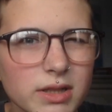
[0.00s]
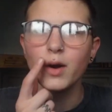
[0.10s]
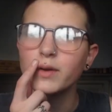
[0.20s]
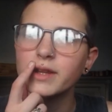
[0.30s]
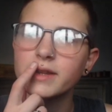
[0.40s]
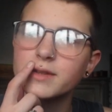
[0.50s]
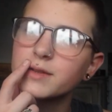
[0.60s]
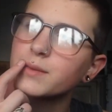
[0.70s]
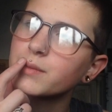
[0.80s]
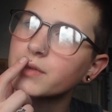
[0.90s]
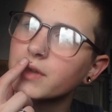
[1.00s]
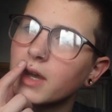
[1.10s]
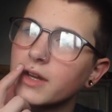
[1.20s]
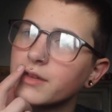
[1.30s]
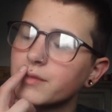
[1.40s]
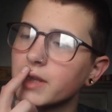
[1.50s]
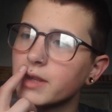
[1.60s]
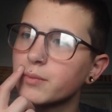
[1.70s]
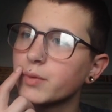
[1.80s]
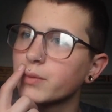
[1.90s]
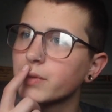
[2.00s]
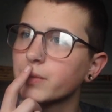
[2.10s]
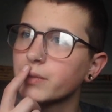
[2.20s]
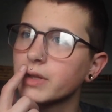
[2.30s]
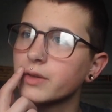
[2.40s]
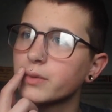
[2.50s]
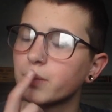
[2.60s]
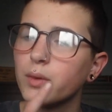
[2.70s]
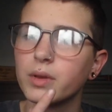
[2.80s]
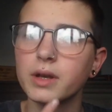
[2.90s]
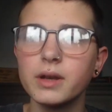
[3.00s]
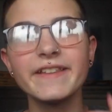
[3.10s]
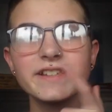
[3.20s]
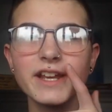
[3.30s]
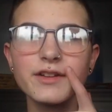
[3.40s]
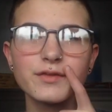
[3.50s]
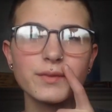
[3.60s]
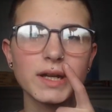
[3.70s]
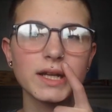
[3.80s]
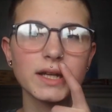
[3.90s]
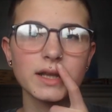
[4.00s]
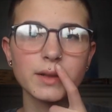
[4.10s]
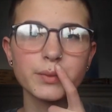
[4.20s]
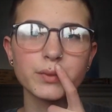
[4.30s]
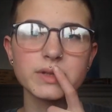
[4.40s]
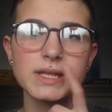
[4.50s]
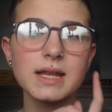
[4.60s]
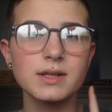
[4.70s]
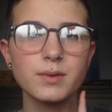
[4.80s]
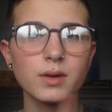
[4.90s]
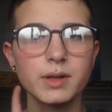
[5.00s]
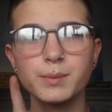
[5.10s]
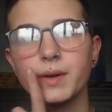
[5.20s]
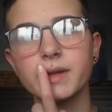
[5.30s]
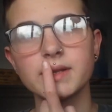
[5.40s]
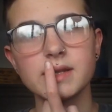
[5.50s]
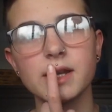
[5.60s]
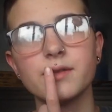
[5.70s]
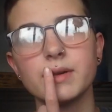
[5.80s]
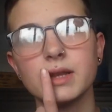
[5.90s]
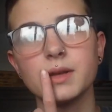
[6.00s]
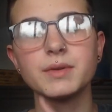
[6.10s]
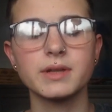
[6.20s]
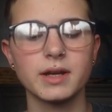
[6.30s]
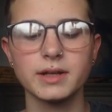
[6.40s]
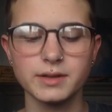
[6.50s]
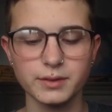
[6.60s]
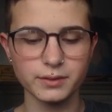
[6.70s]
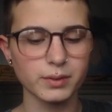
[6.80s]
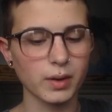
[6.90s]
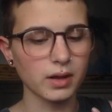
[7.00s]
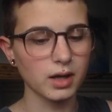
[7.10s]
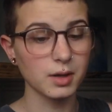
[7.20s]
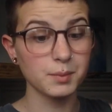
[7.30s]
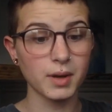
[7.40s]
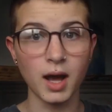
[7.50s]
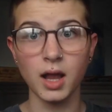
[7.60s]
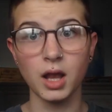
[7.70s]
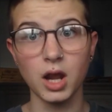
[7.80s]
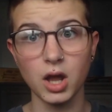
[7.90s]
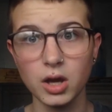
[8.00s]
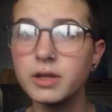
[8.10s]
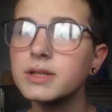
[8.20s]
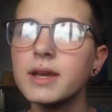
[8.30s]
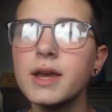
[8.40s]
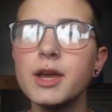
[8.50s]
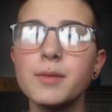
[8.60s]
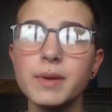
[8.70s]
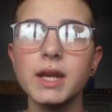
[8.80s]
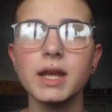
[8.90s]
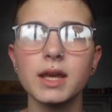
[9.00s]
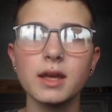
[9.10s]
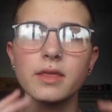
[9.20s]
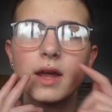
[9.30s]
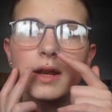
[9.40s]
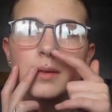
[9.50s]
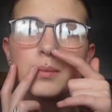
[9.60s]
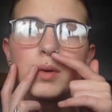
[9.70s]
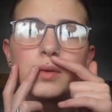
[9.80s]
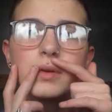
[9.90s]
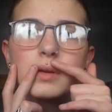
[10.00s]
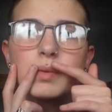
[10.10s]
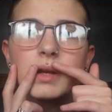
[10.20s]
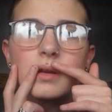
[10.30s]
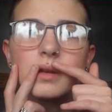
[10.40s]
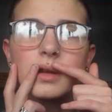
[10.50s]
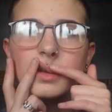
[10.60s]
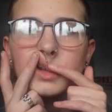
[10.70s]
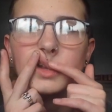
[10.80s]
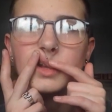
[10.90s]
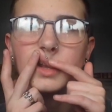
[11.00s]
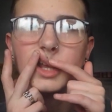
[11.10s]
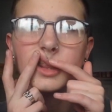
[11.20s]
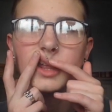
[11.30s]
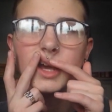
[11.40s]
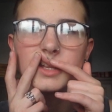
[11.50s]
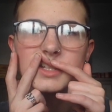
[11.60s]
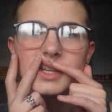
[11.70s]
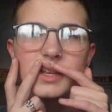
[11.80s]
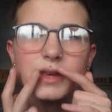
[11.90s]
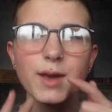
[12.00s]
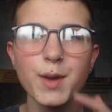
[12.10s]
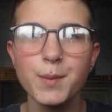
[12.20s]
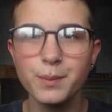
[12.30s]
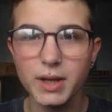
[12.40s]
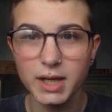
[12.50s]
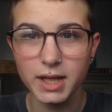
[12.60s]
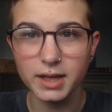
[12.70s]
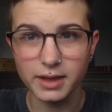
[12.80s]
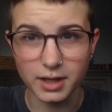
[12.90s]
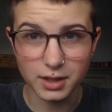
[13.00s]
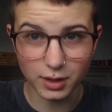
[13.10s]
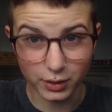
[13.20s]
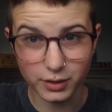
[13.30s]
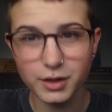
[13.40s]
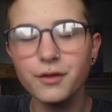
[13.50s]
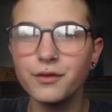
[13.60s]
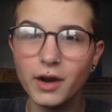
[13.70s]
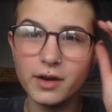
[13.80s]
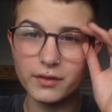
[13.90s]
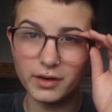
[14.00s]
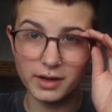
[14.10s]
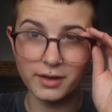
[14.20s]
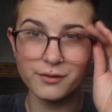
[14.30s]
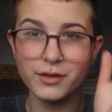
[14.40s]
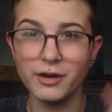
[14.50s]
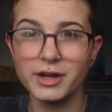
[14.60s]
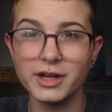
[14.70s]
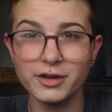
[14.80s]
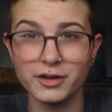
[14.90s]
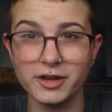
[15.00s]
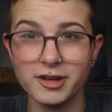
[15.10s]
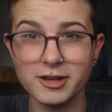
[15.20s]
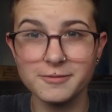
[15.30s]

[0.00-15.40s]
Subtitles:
Only this side of my lip was really swollen. This side of my lip was slightly swollen, but this side of my lip decided to swell up a lot, meaning that it pulled the piercing like that. Meaning that it looked very, very, very crooked.